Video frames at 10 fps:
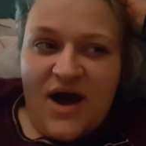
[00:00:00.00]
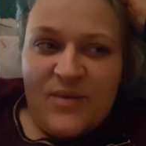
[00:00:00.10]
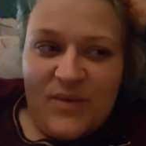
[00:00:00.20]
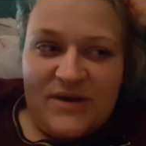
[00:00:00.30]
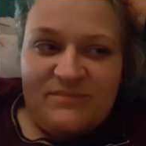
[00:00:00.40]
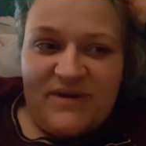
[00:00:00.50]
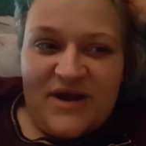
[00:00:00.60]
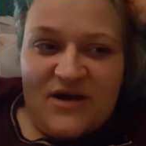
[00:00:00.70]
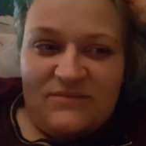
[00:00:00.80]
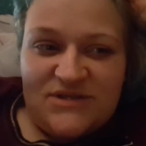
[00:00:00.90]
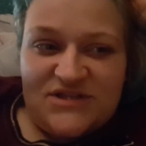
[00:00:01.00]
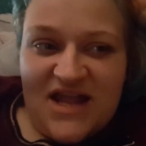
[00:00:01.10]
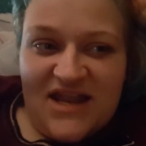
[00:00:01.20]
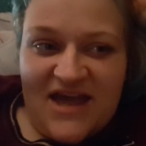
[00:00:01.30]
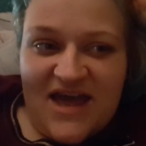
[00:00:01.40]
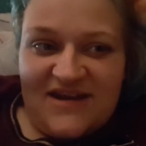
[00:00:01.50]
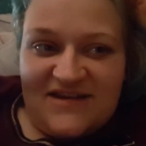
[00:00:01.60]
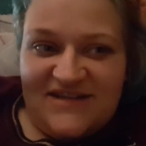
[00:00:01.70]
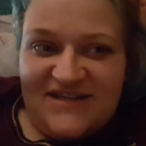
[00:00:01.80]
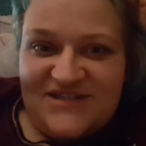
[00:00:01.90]
I want to pick up Shell again
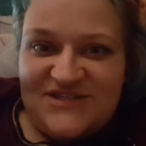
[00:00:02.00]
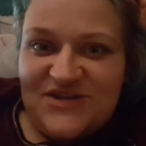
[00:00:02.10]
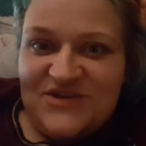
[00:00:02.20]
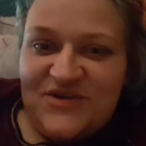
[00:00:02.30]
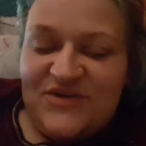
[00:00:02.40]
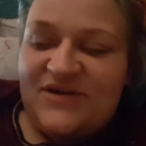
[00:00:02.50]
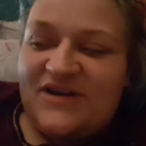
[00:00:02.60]
and continue.